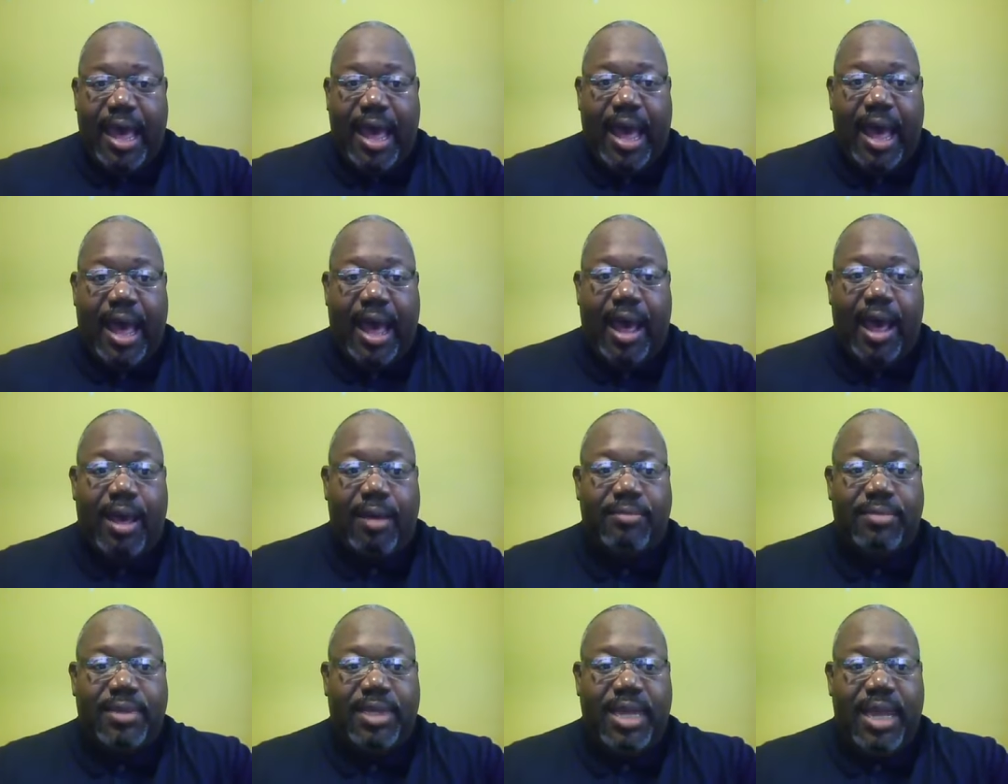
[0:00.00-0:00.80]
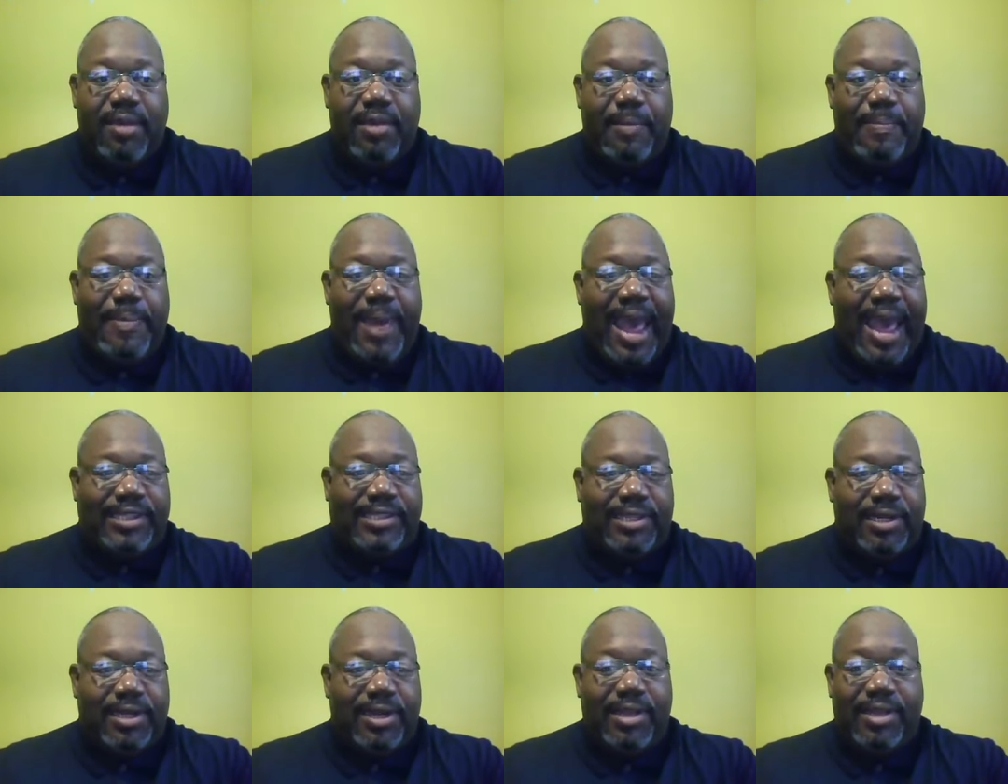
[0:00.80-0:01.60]
Um, give the
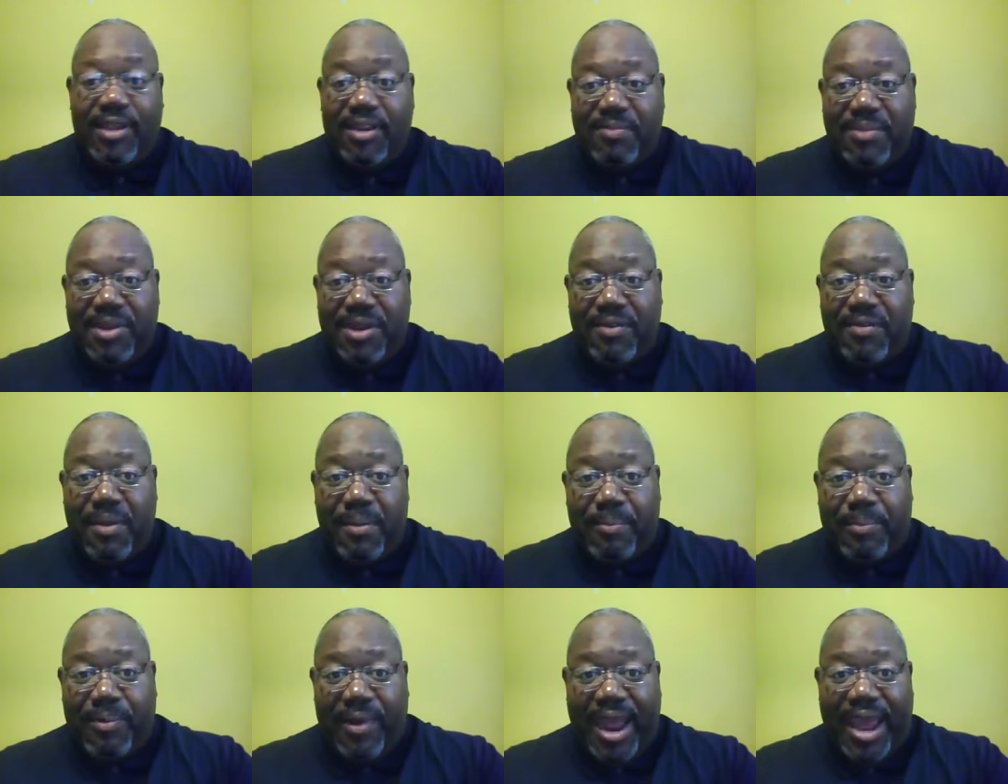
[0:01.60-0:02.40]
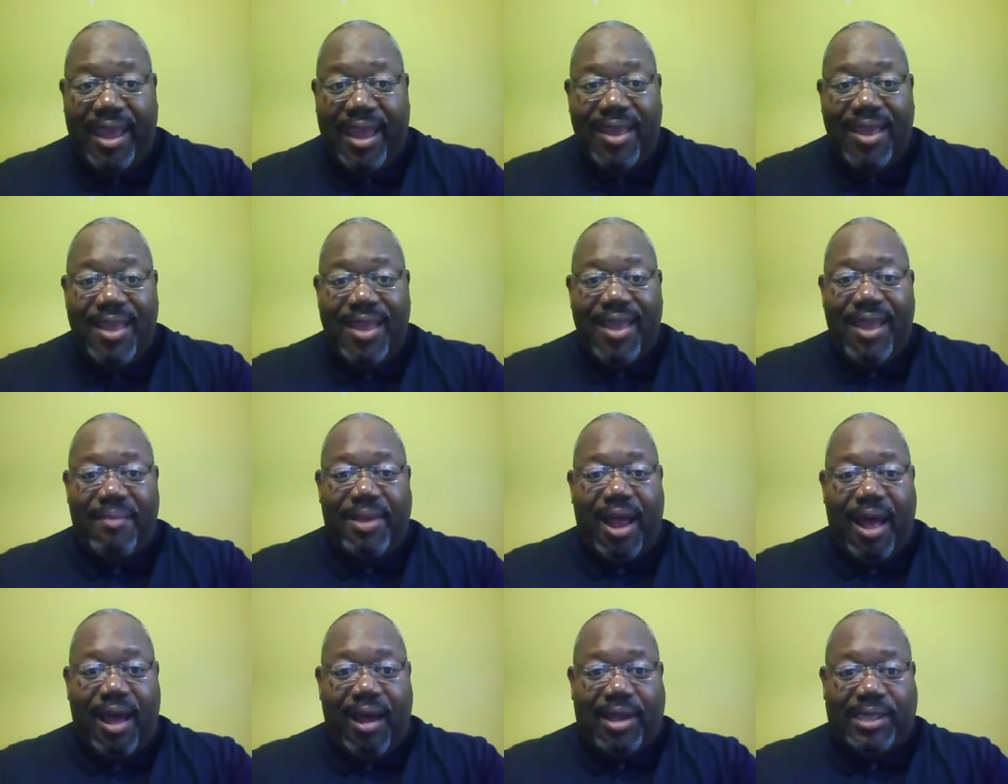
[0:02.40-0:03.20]
pastor a little bit of a break,
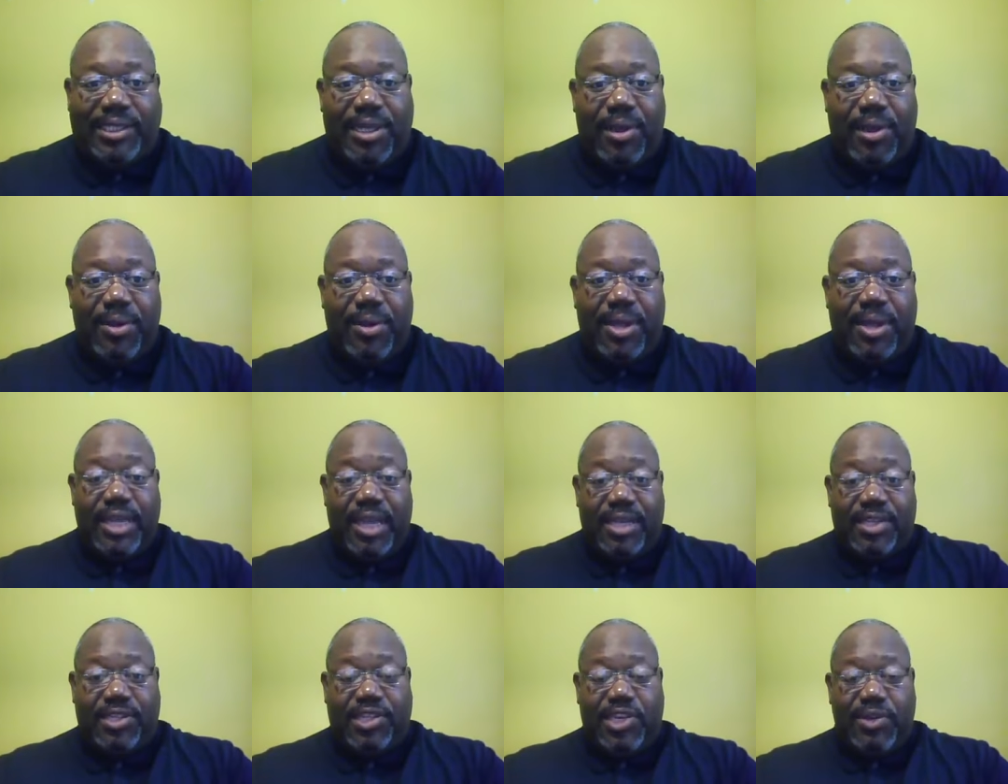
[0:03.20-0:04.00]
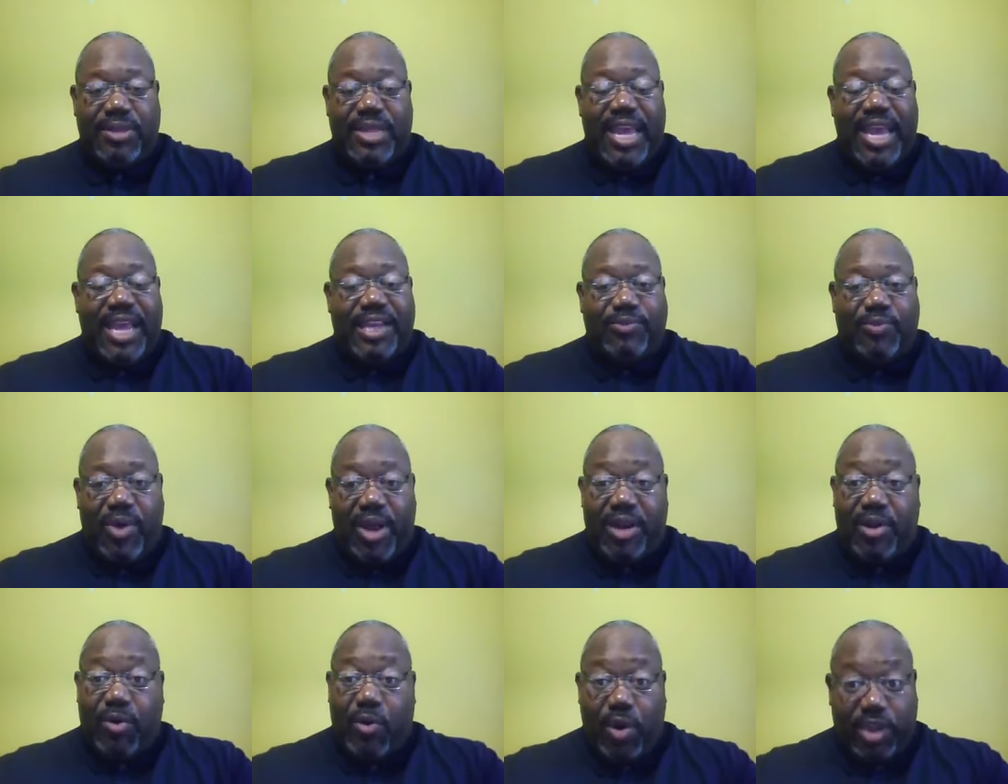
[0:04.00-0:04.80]
but also in two things.
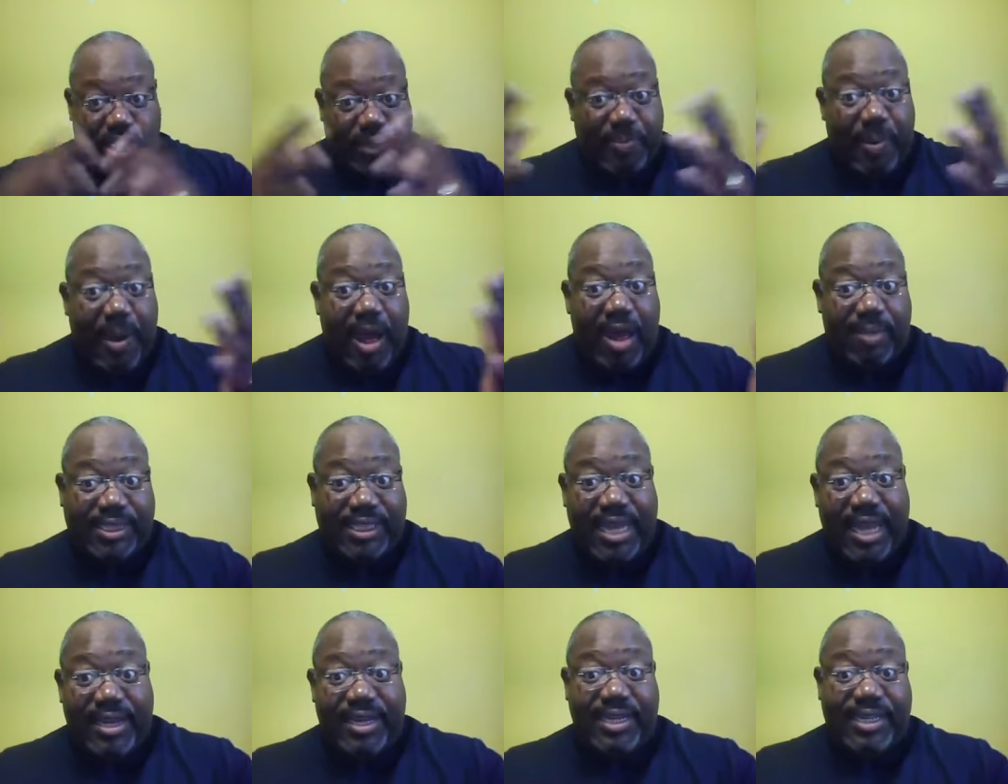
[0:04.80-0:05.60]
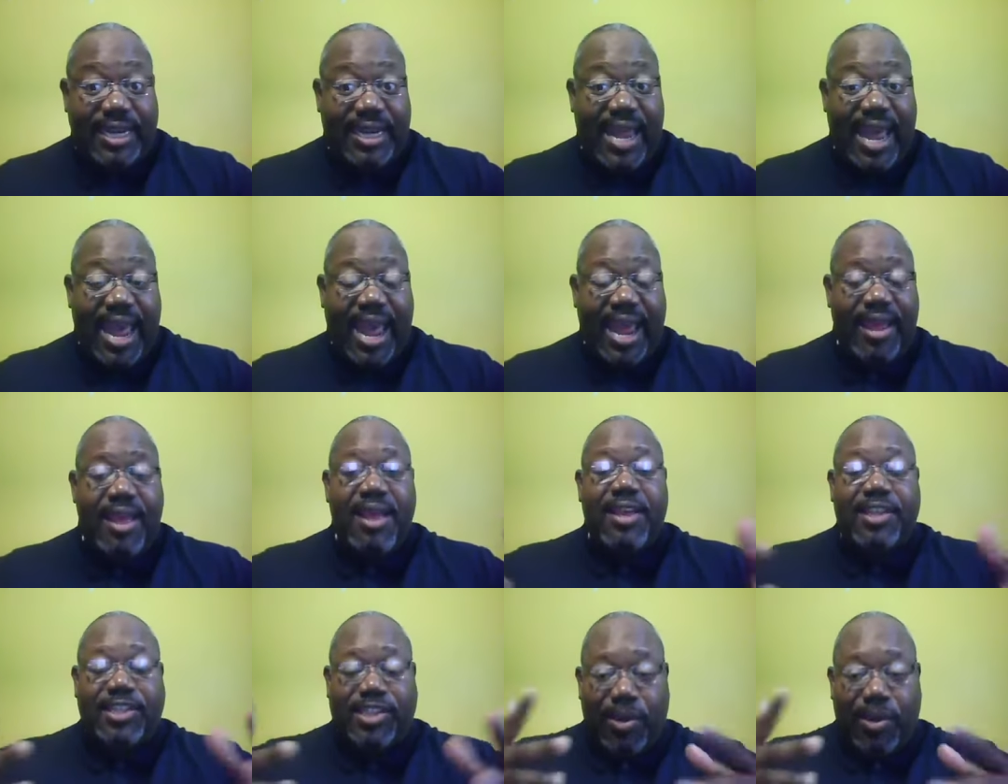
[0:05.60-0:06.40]
One, of course, is Palm Sunday today,
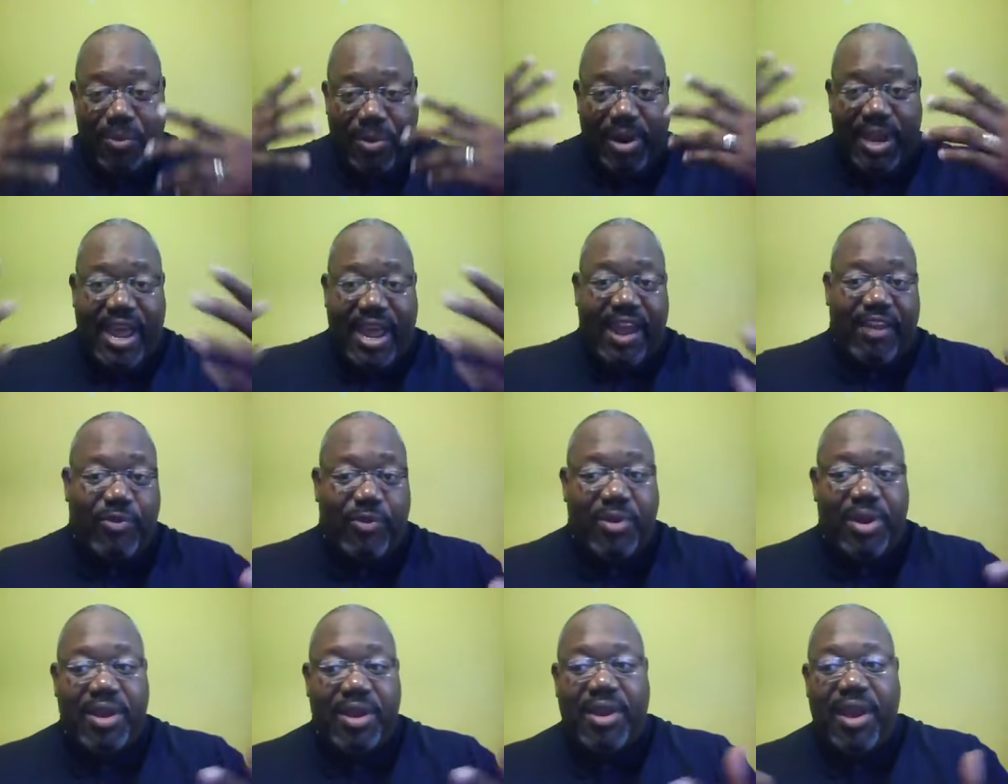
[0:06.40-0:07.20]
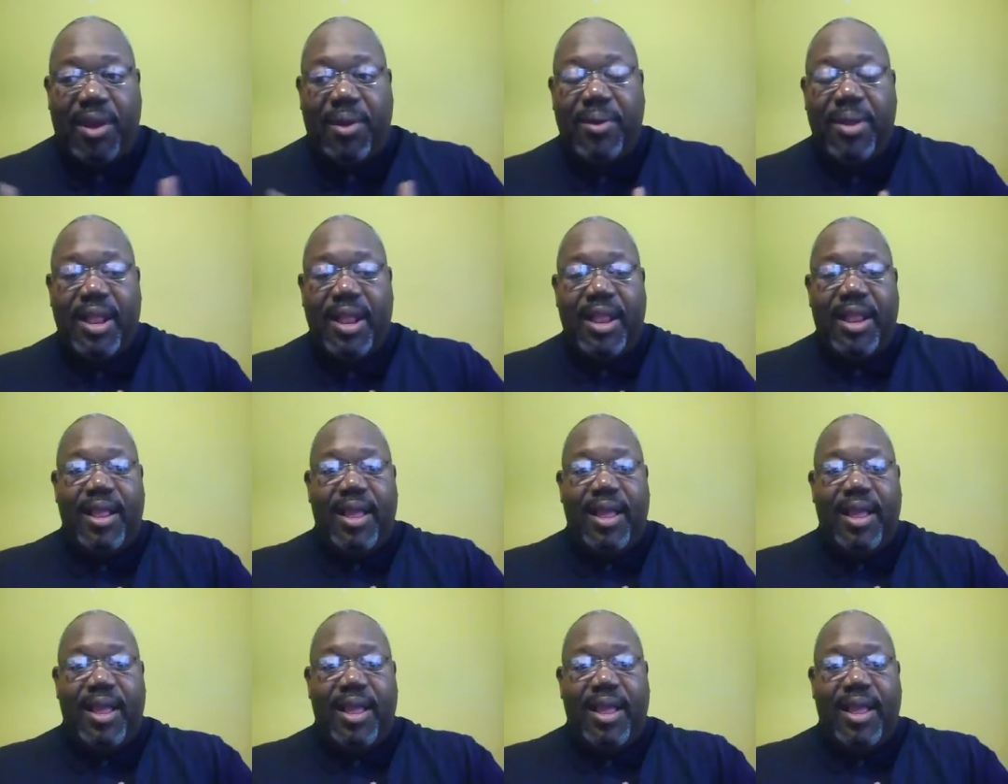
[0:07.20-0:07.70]
so we'll let everyone know